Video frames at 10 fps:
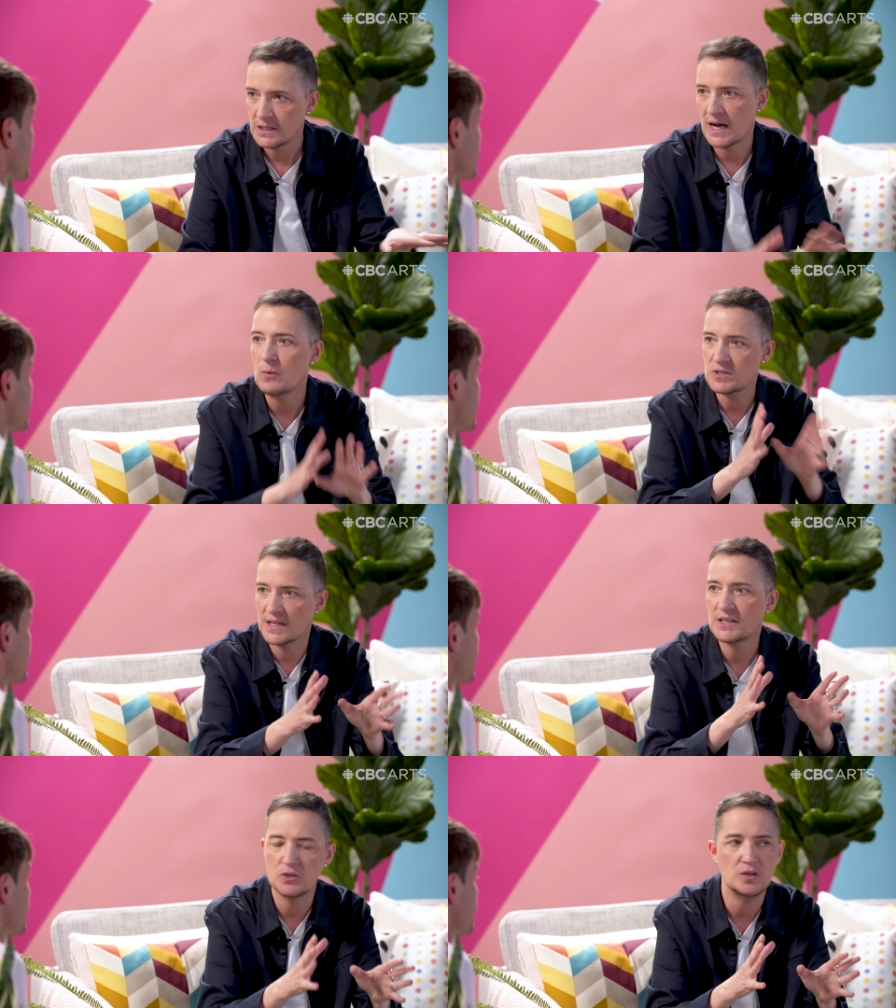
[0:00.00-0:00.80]
That was
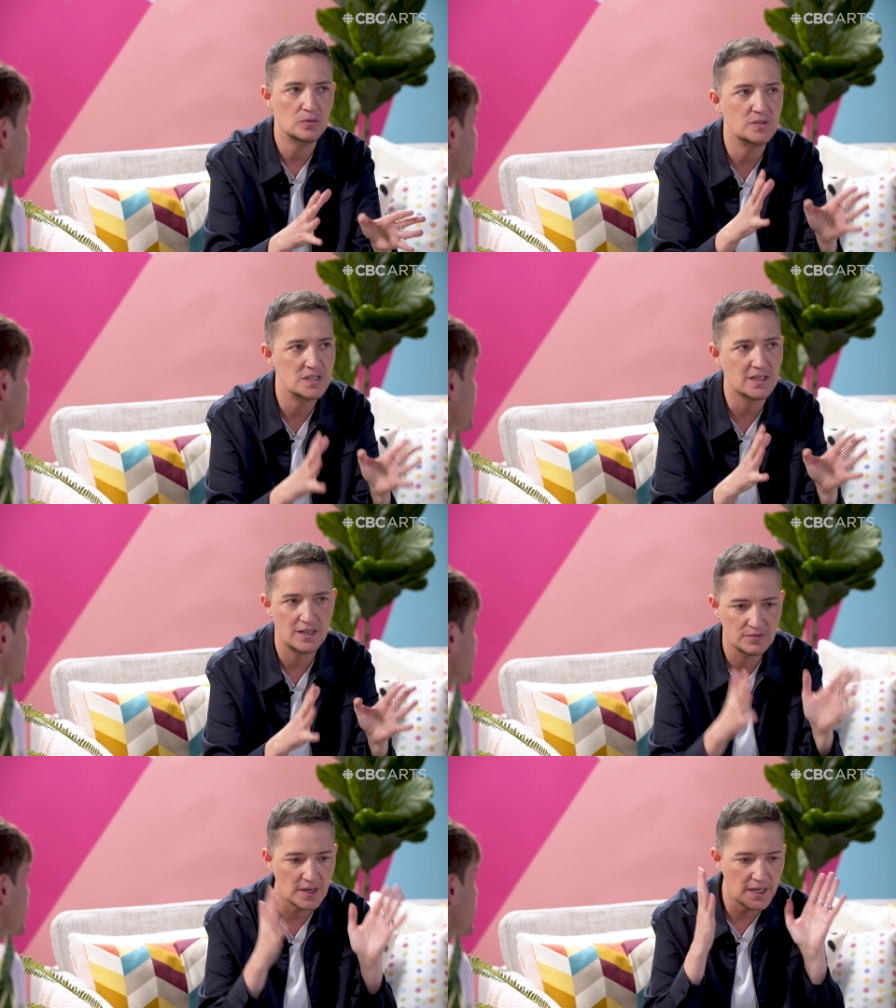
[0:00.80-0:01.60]
like you know this
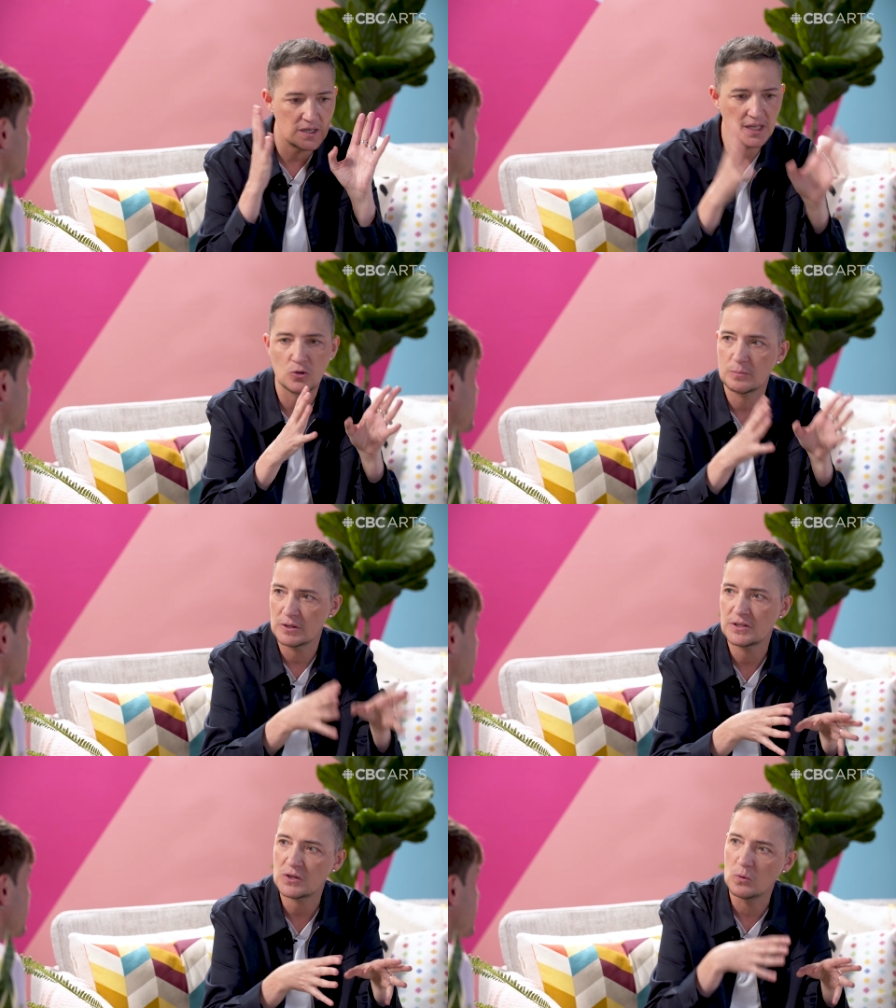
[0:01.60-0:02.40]
kind of very
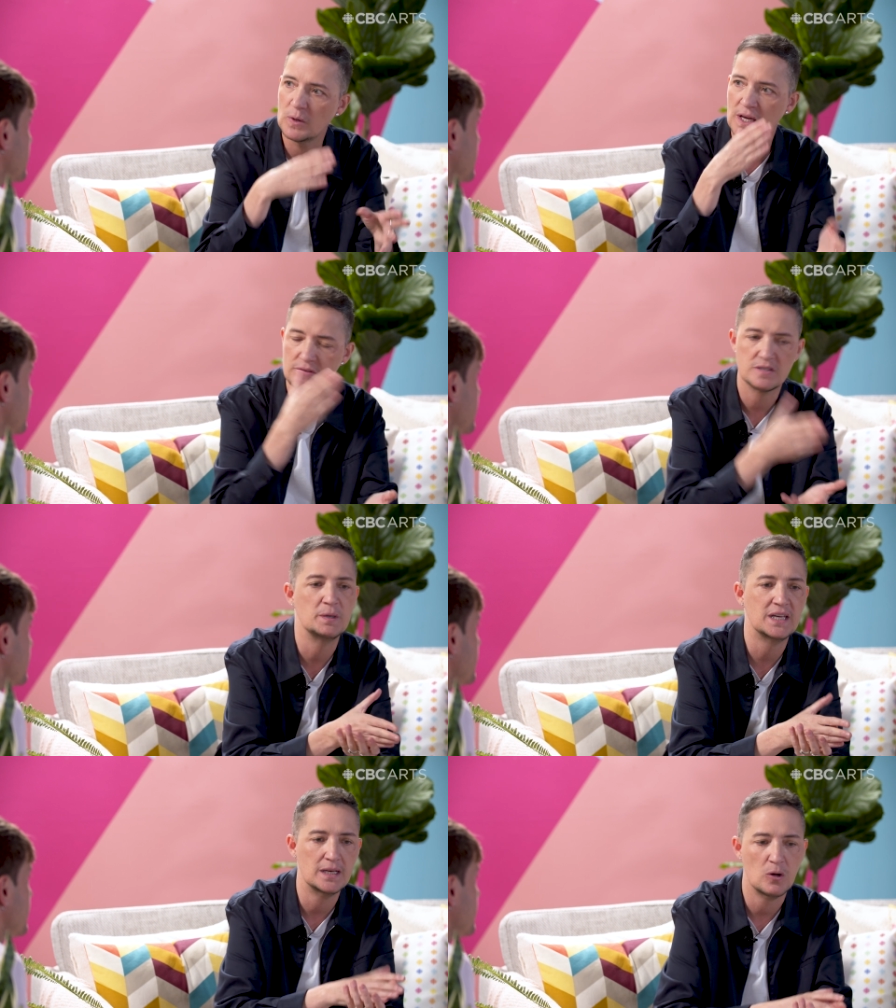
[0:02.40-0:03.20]
necropolitical way of
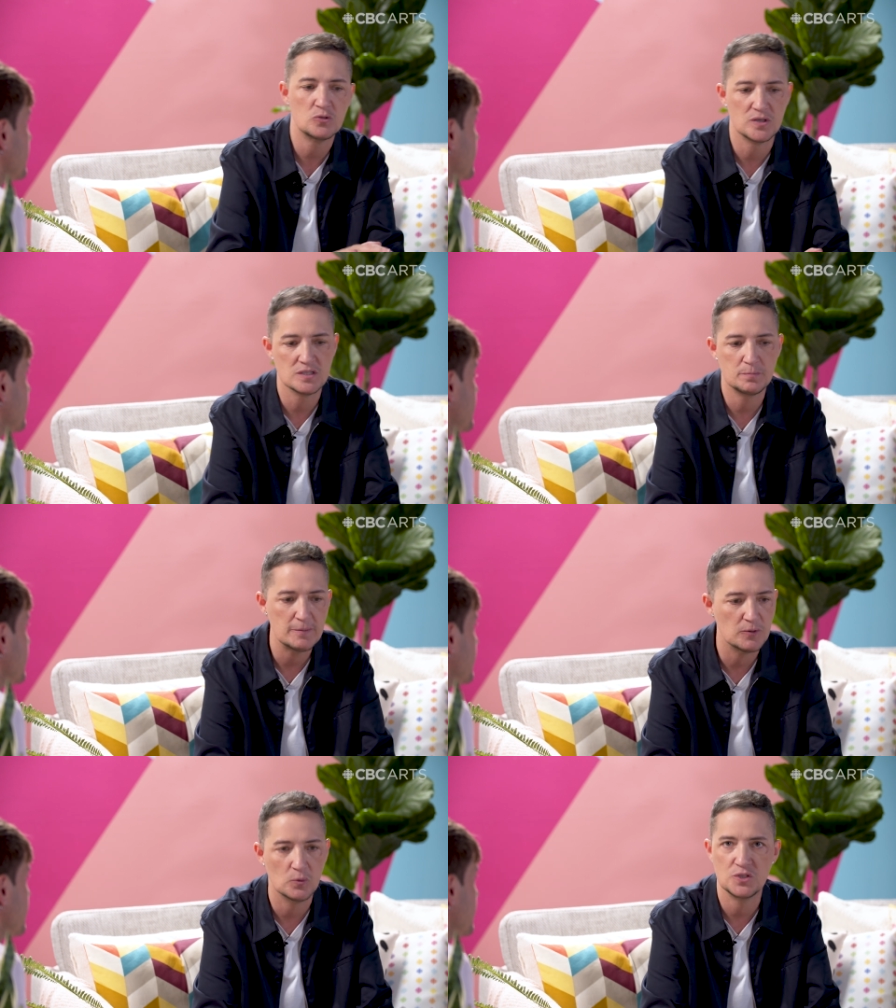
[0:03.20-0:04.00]
speaking about trans
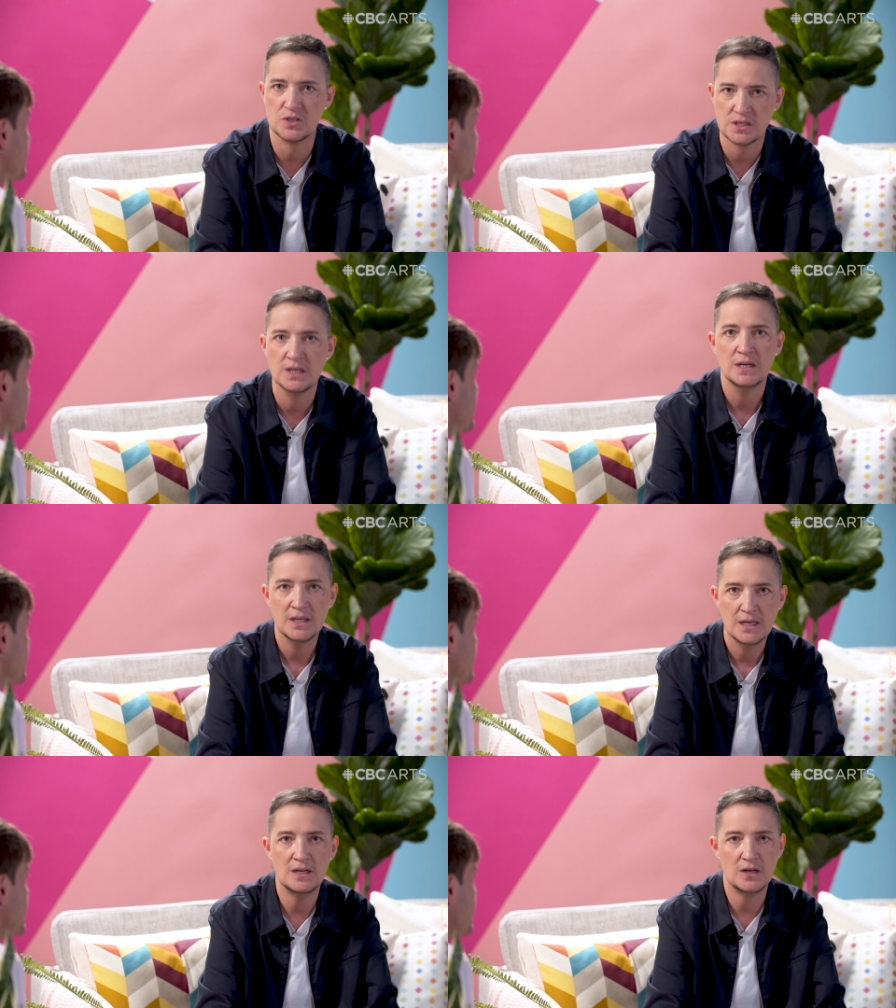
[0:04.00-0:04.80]
people, which is,
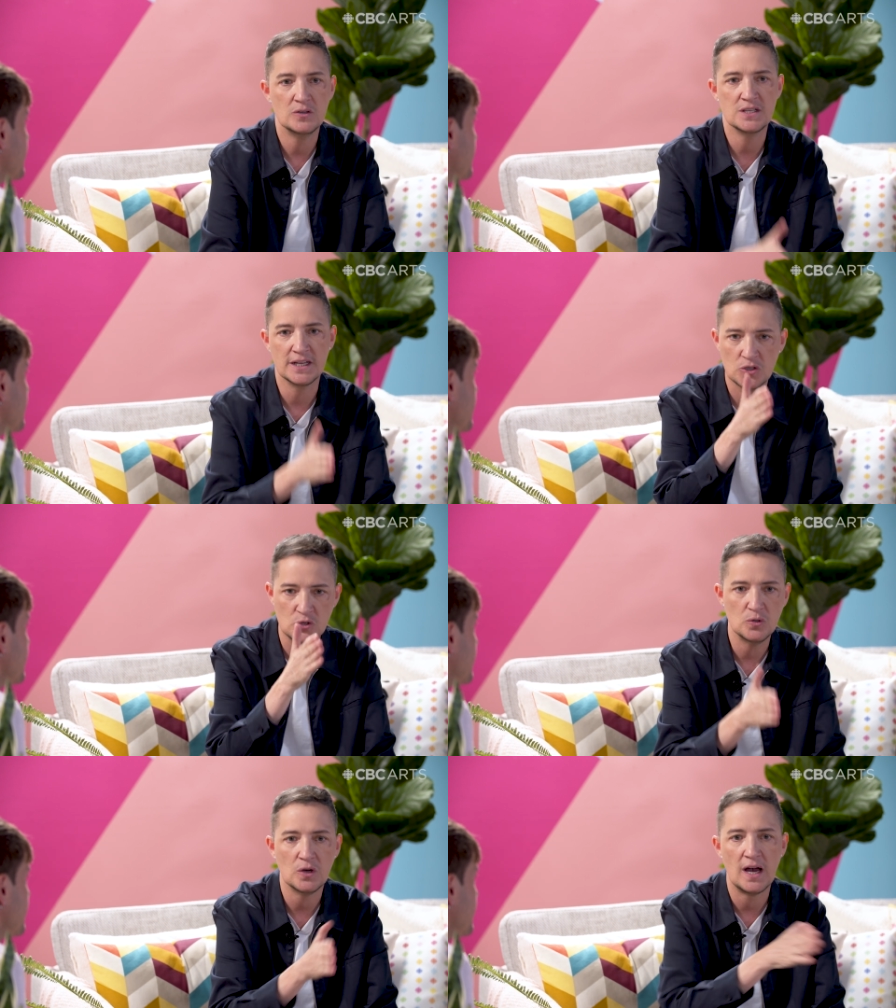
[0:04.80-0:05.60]
you know, it's like
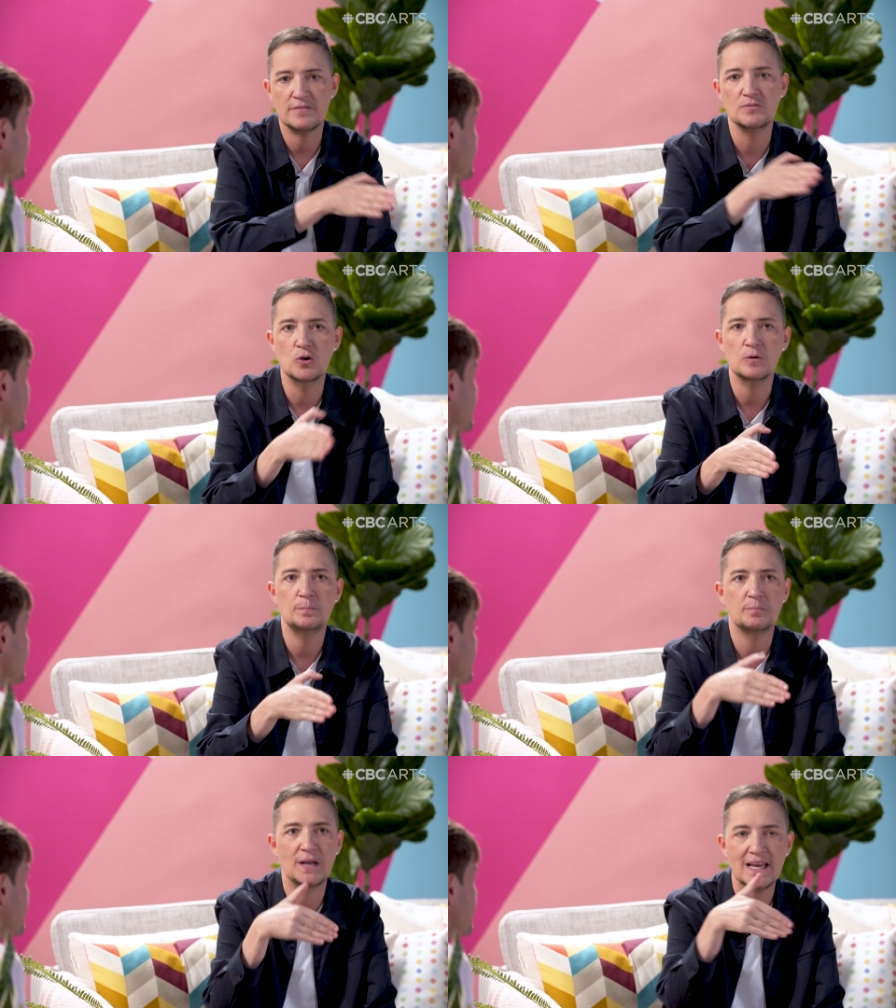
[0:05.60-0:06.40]
you have no
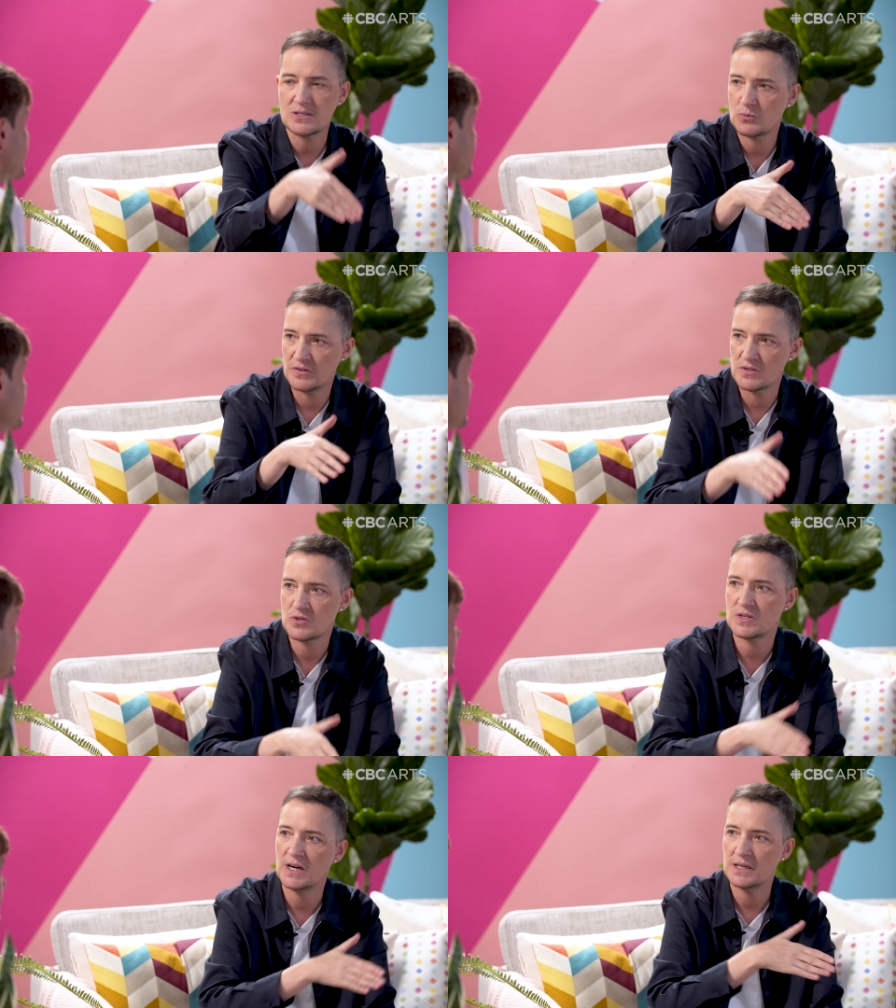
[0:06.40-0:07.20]
place within
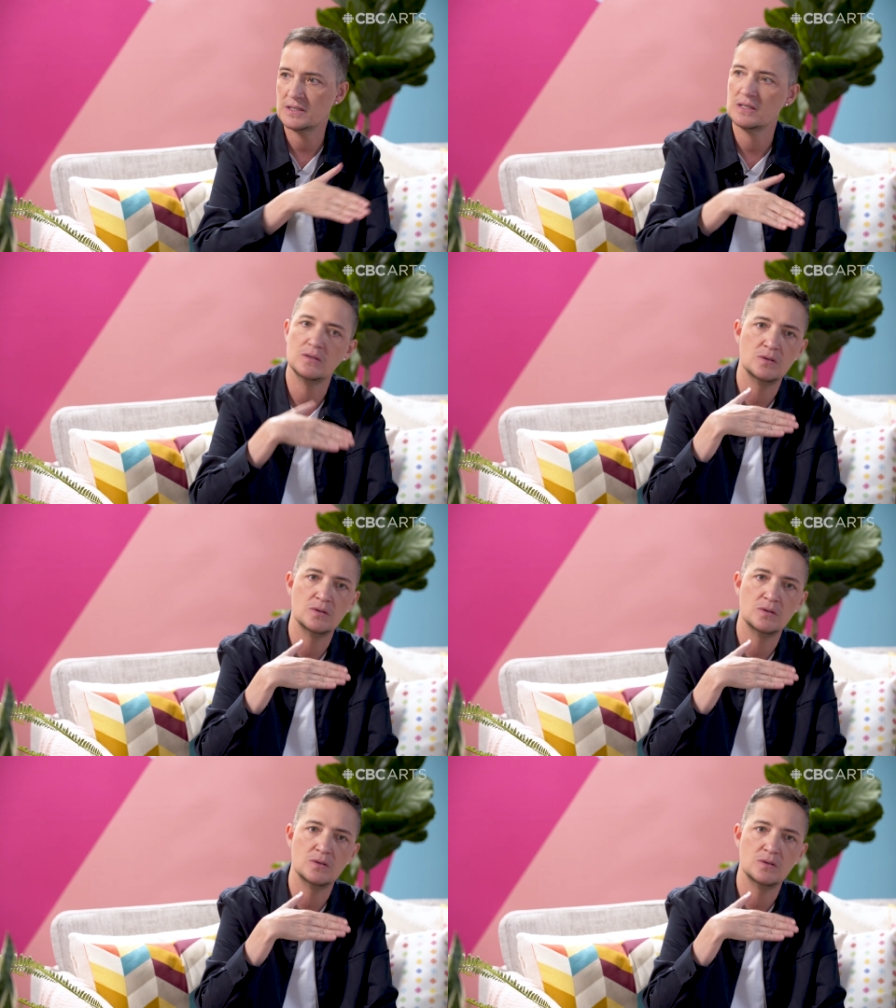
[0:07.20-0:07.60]
society.